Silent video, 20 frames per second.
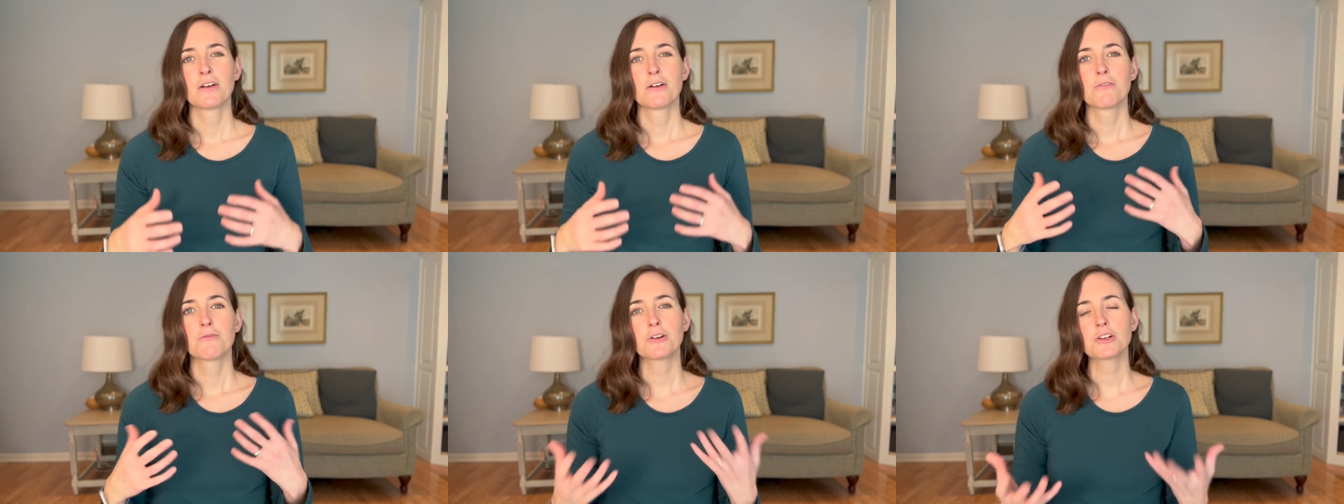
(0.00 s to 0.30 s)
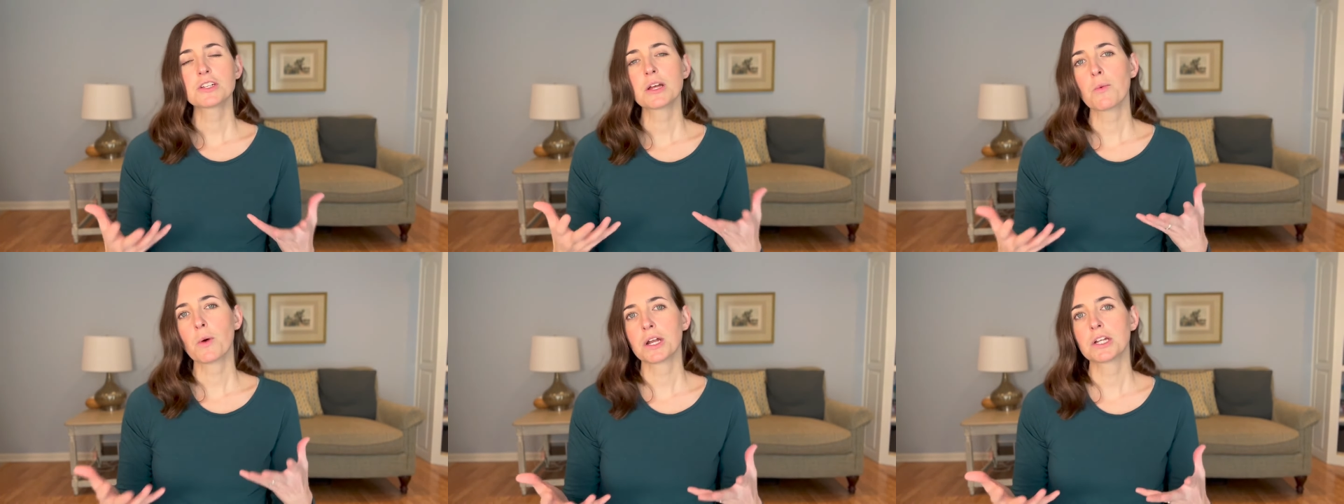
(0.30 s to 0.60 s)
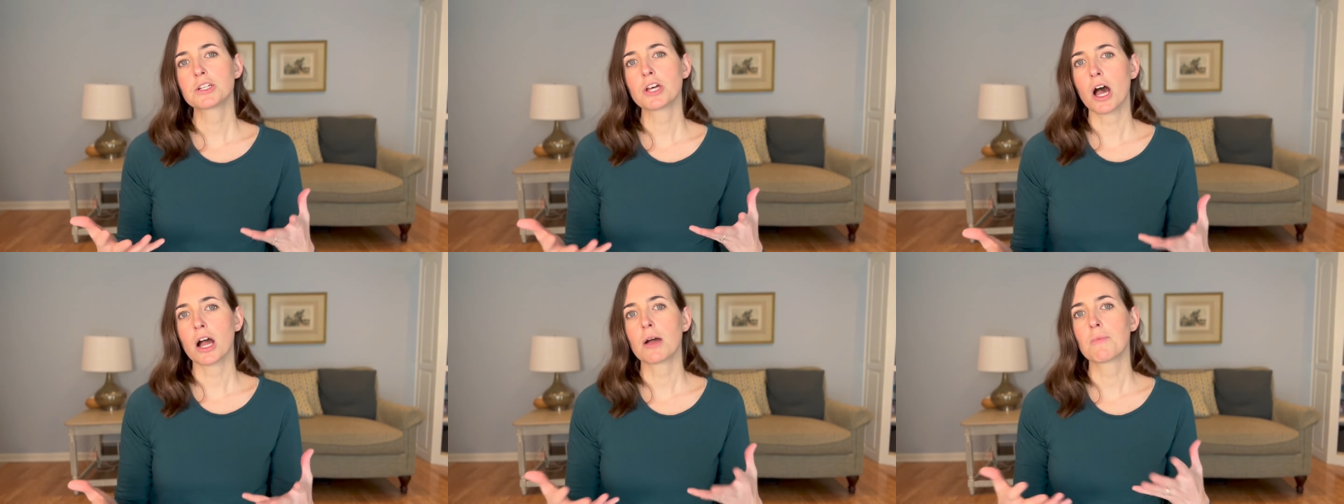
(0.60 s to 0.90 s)
First, I want to
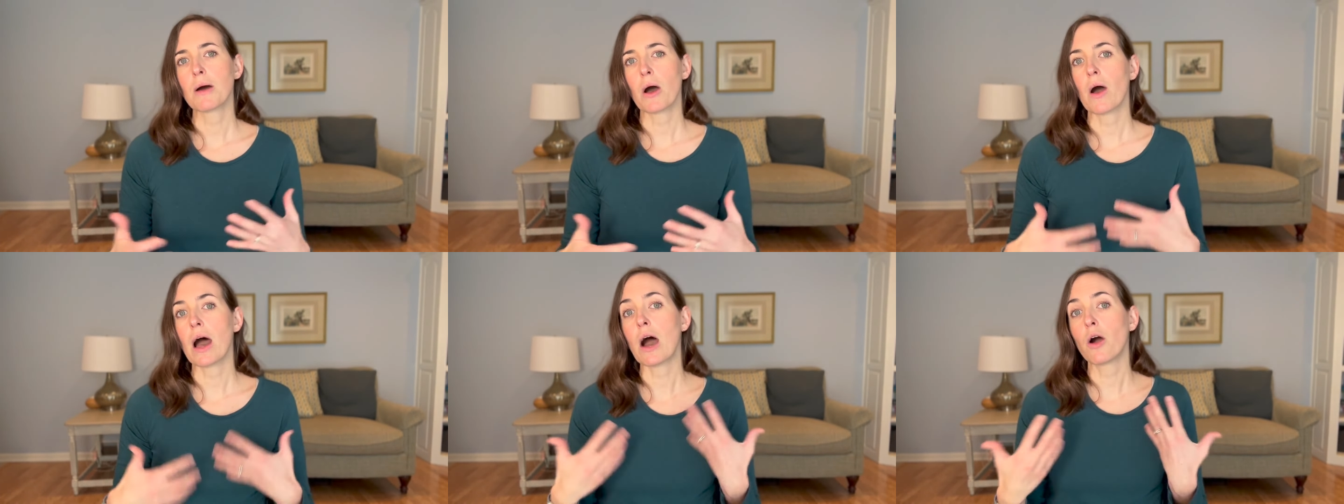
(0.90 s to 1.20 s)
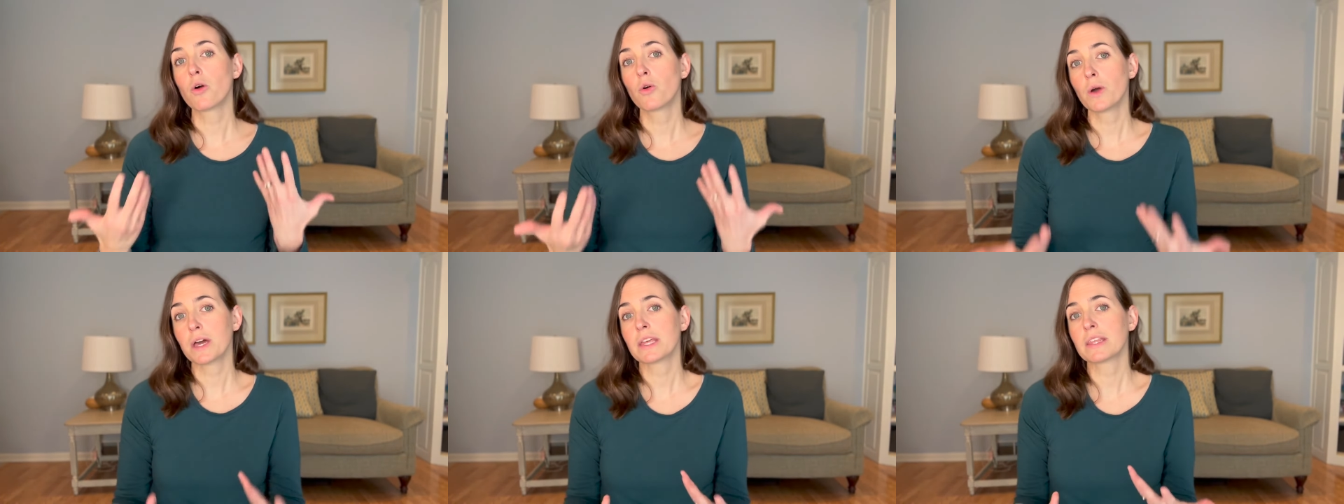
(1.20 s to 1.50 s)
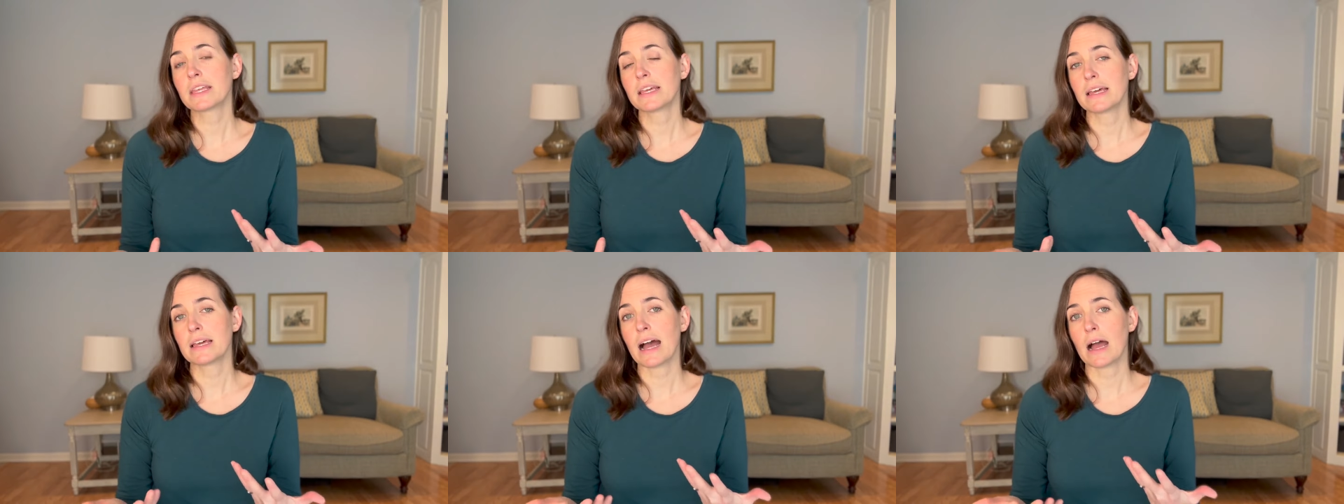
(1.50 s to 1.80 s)
talk about how
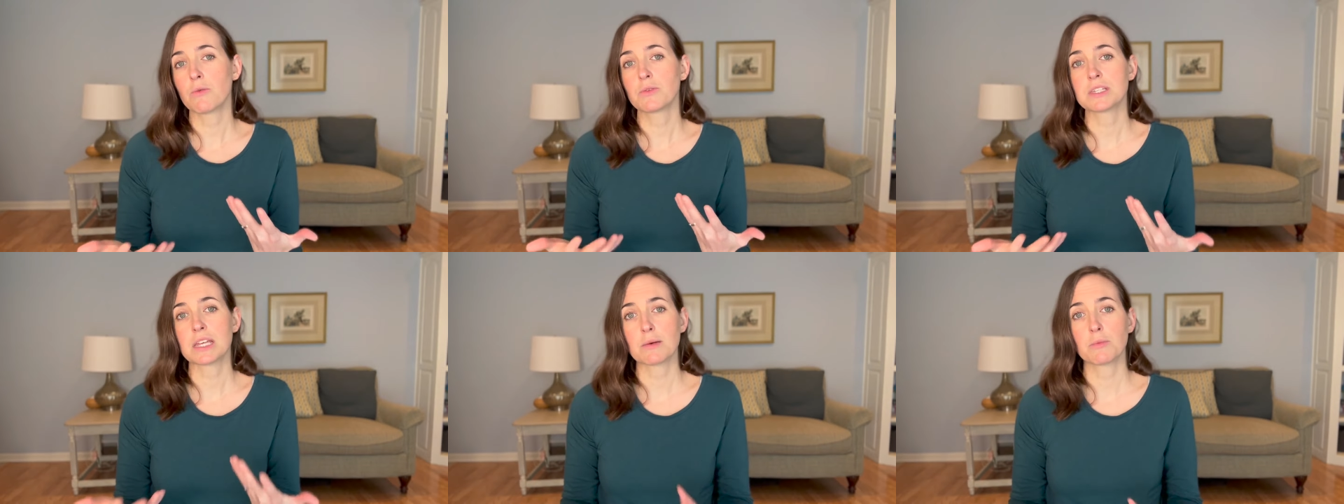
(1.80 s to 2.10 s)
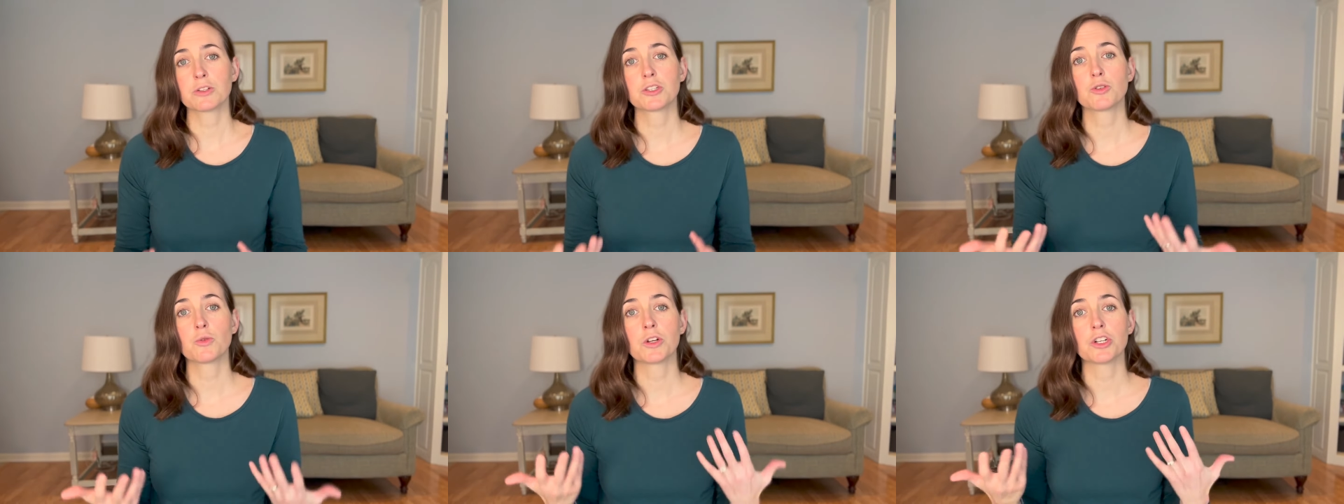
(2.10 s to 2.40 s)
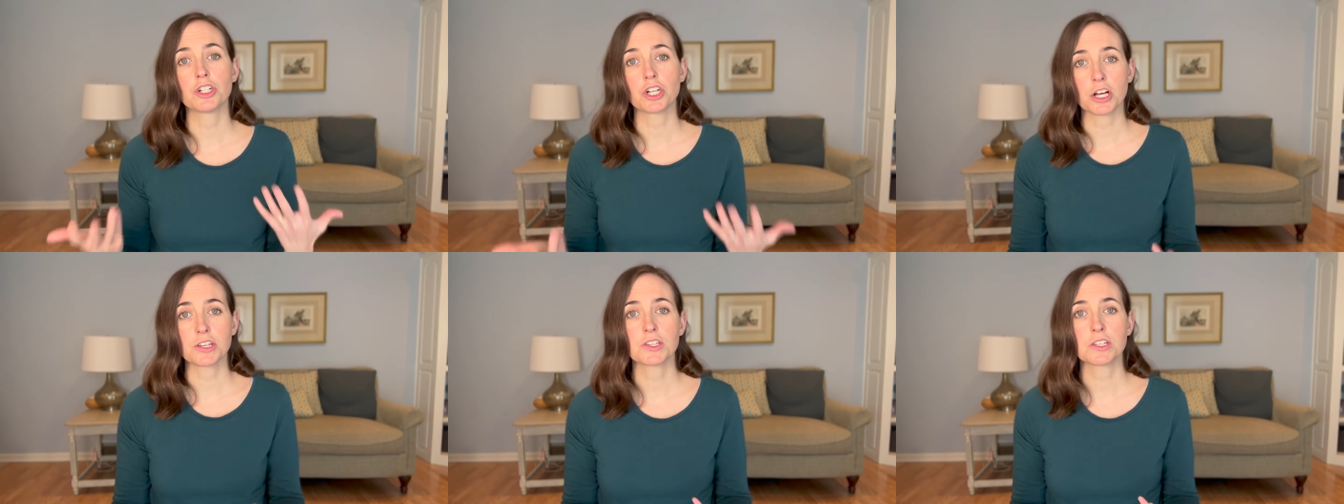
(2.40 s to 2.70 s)
quickly I was able to
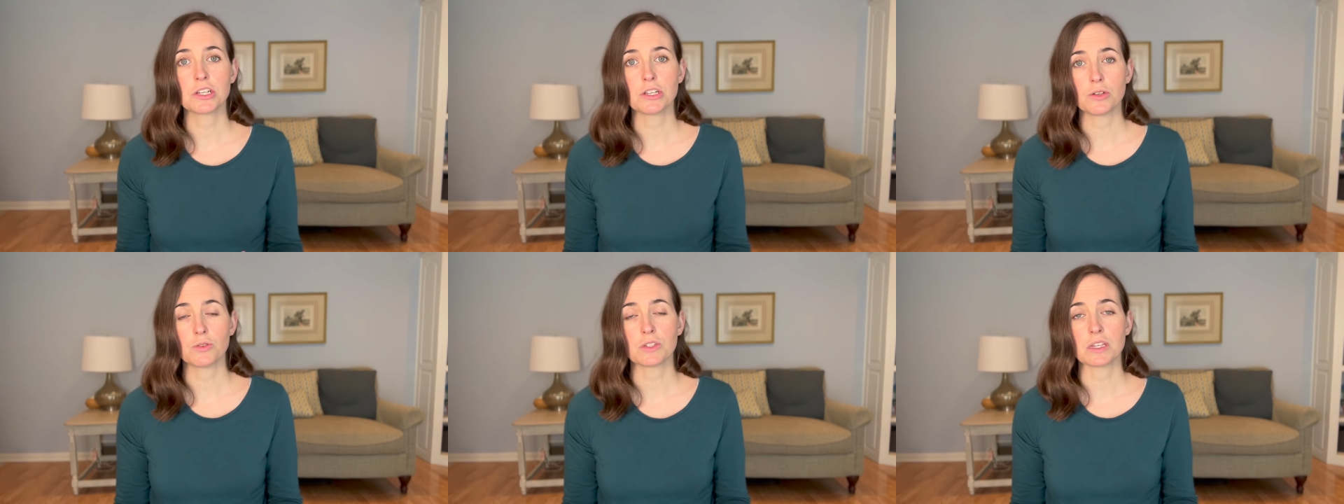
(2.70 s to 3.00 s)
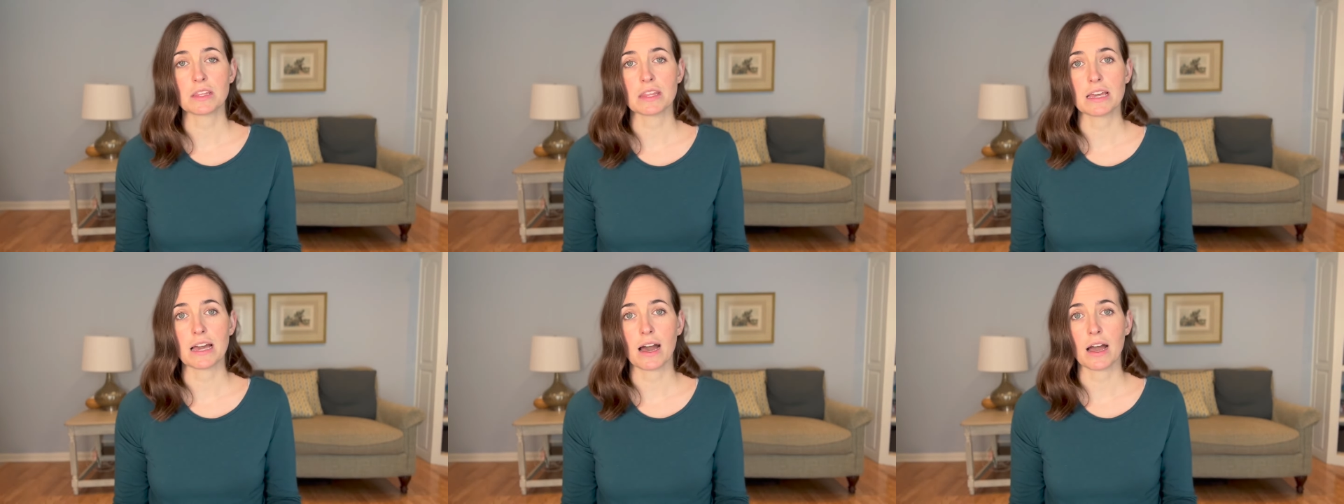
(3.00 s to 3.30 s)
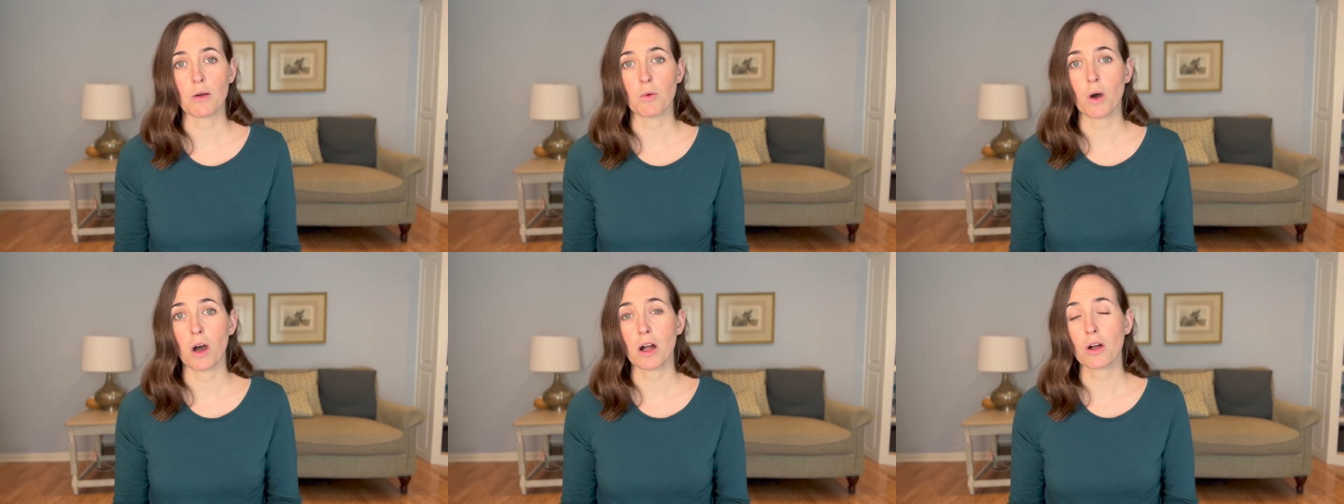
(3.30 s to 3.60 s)
adjust to using the
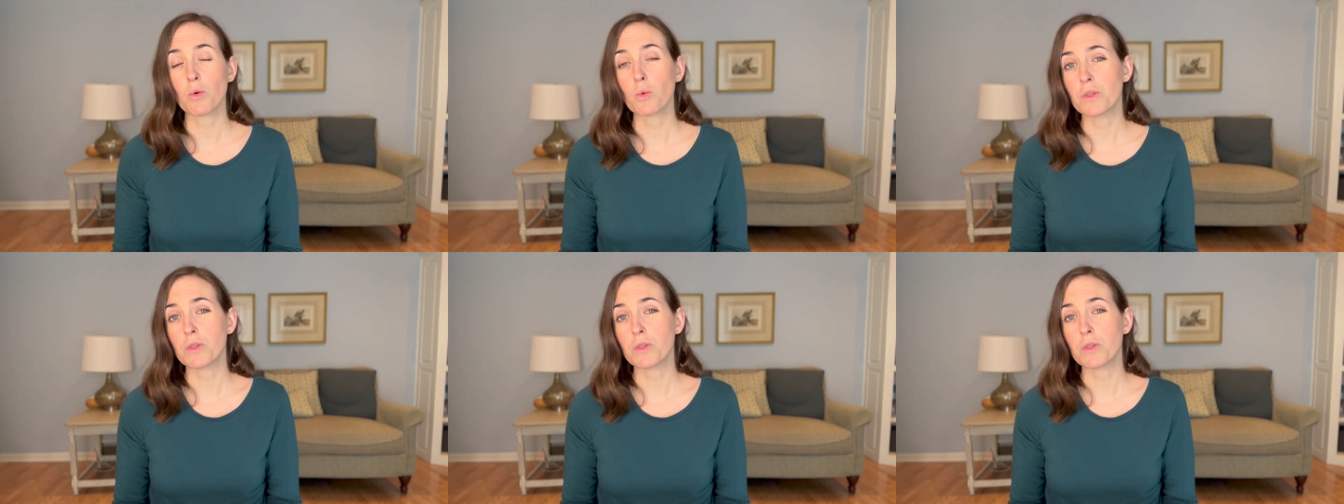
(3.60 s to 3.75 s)
iWALK.